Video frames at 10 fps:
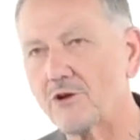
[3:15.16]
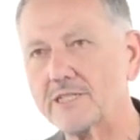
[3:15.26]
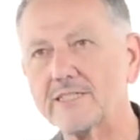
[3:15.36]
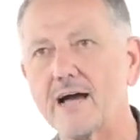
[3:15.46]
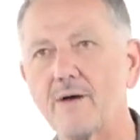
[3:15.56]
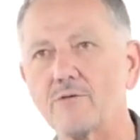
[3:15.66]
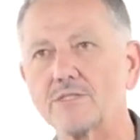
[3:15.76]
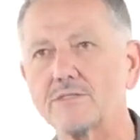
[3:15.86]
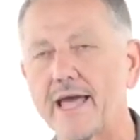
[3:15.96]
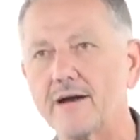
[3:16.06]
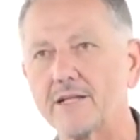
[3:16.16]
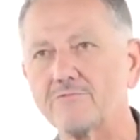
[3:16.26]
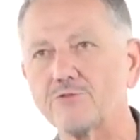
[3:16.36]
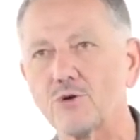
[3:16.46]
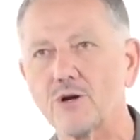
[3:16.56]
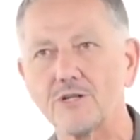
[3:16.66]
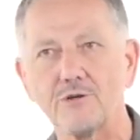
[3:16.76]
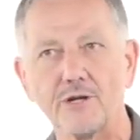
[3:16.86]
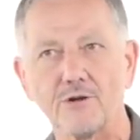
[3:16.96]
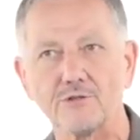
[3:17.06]
during the time I was down in Florida
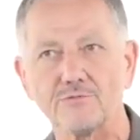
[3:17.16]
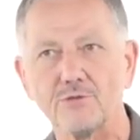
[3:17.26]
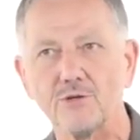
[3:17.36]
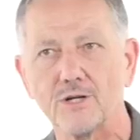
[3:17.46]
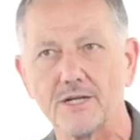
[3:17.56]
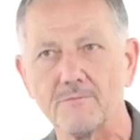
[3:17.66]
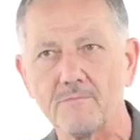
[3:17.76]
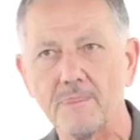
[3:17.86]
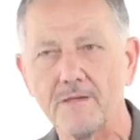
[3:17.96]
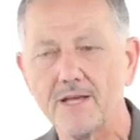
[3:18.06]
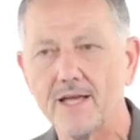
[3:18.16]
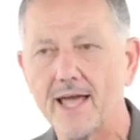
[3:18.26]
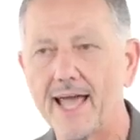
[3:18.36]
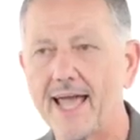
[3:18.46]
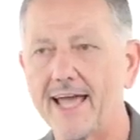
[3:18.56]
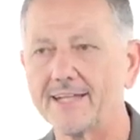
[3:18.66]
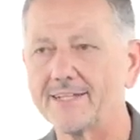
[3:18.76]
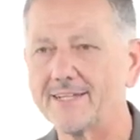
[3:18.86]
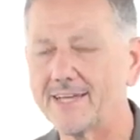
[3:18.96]
doing Girls of Florida. And